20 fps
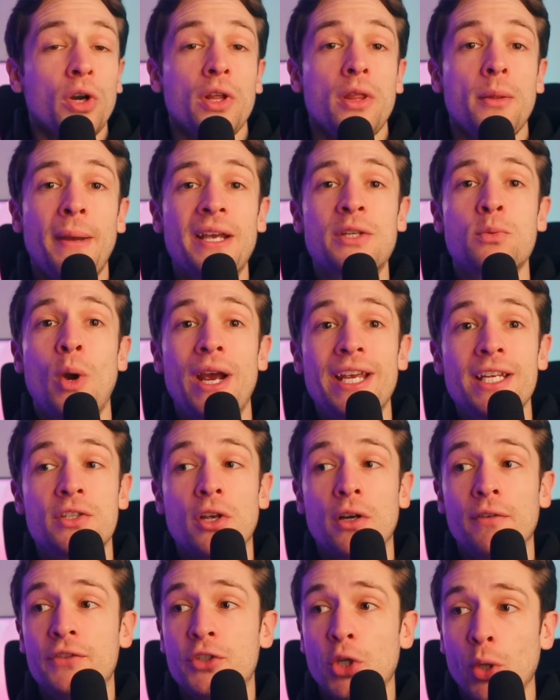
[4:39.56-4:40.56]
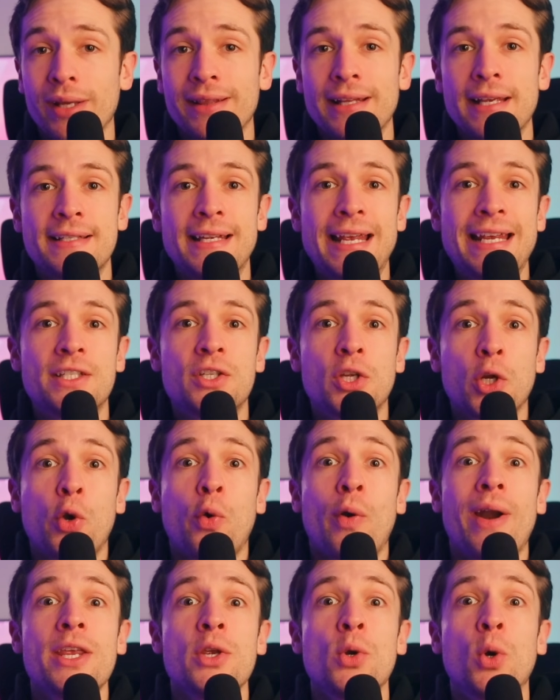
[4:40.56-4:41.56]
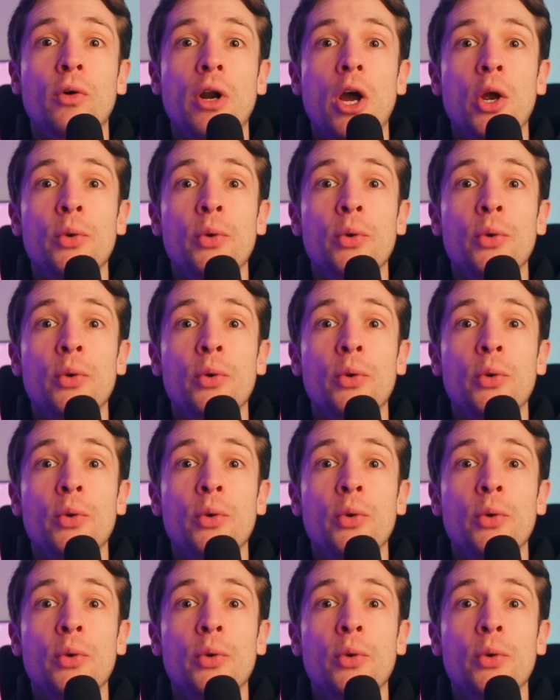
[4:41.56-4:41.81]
one of the best ways of doing this is to create your